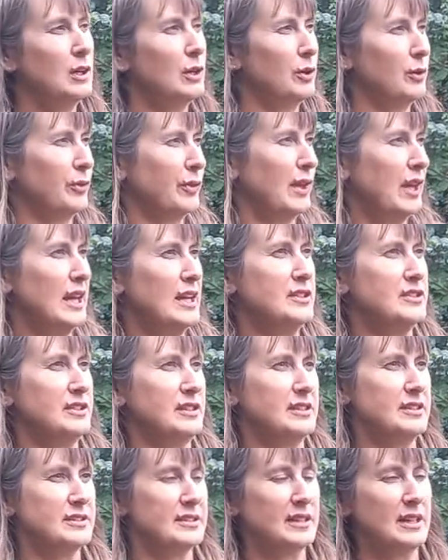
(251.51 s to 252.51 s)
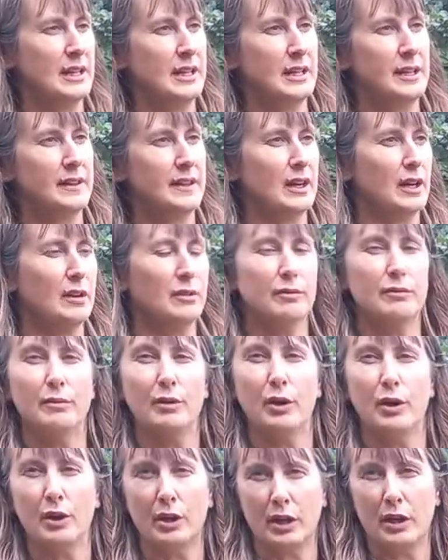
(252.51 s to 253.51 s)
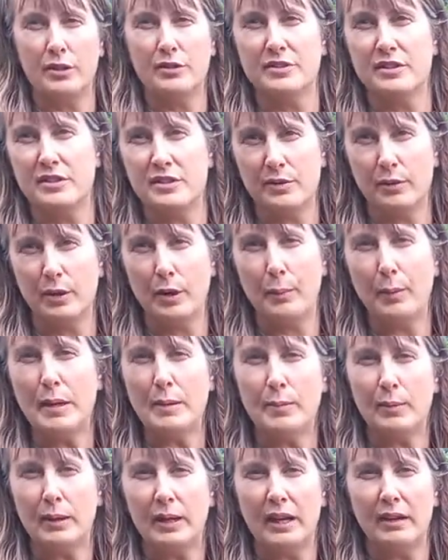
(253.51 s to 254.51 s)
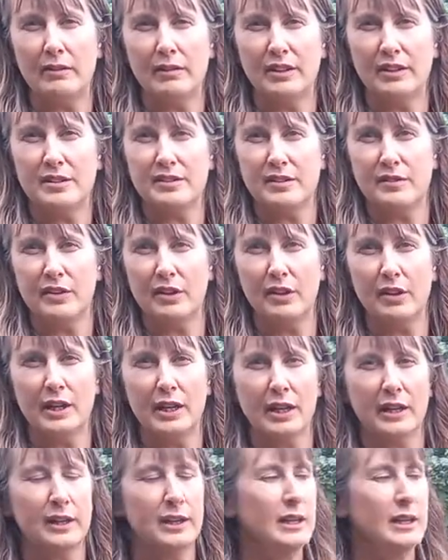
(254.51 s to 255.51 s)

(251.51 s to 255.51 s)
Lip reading: on the hedges that are closer to our people areas, if you like.